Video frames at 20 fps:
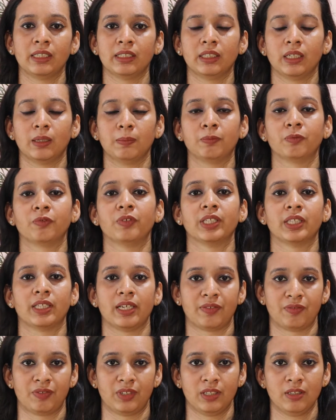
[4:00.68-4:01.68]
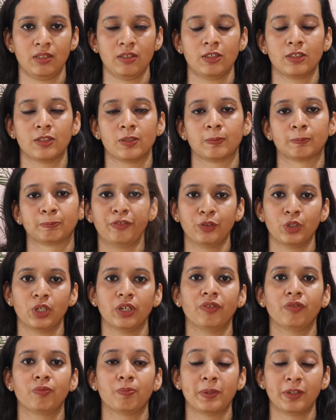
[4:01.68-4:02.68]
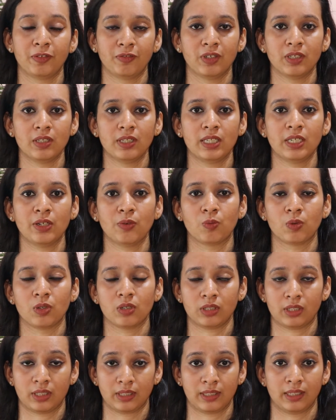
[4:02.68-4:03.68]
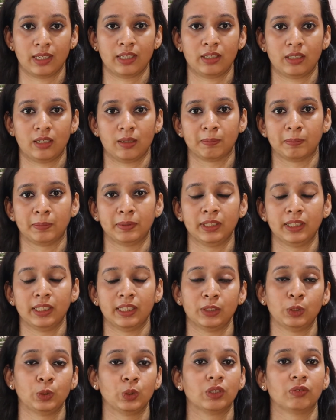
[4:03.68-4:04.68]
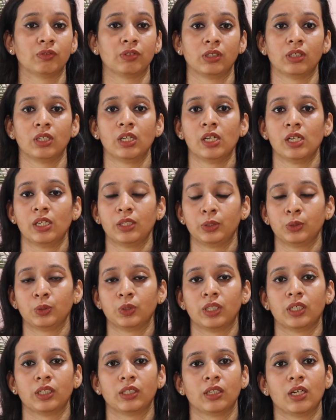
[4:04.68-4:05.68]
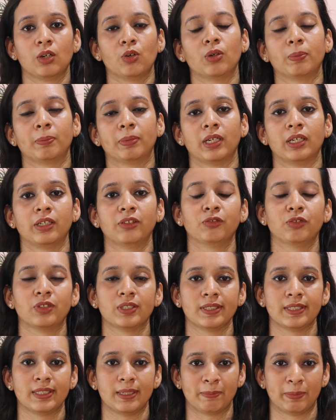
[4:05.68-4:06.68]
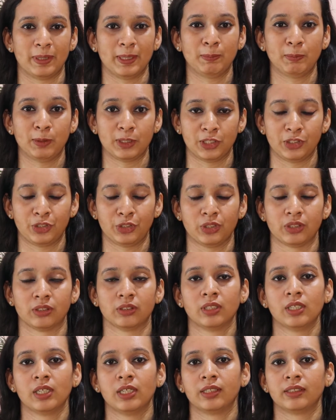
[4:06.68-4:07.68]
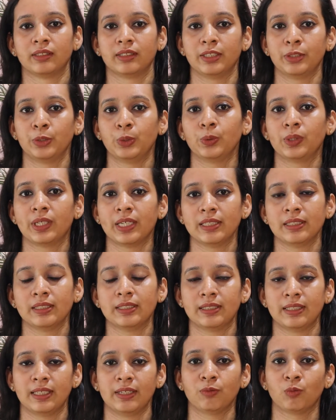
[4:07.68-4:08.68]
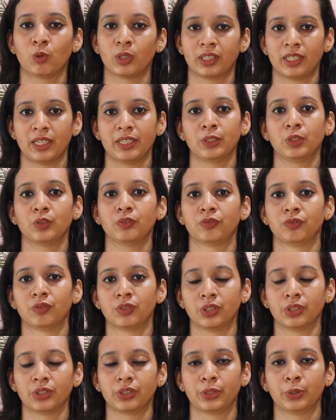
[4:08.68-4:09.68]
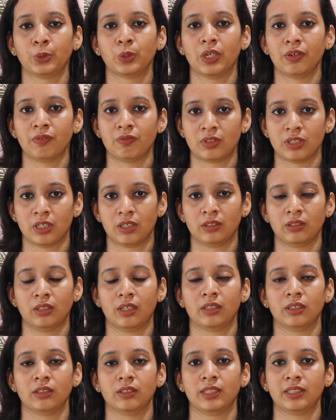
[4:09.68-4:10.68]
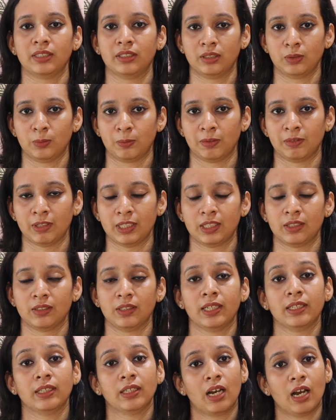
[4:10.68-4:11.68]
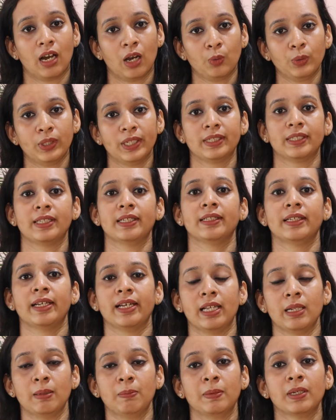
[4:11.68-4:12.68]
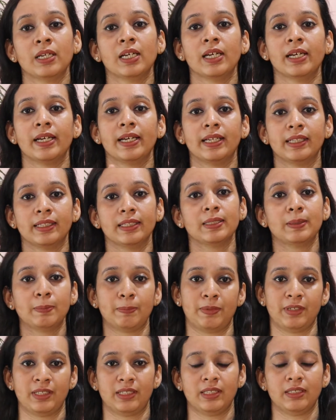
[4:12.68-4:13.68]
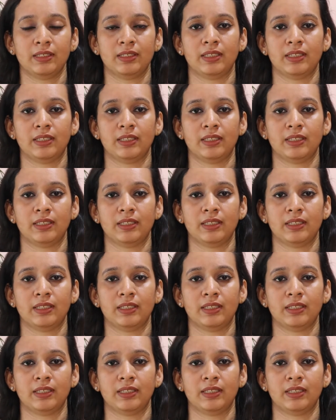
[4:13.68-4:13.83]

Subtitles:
it up with evidence. If you have previously worked in that company and you are now applying for a separate position, then you can say what kind of work you have done under that supervisor and how that can help in this present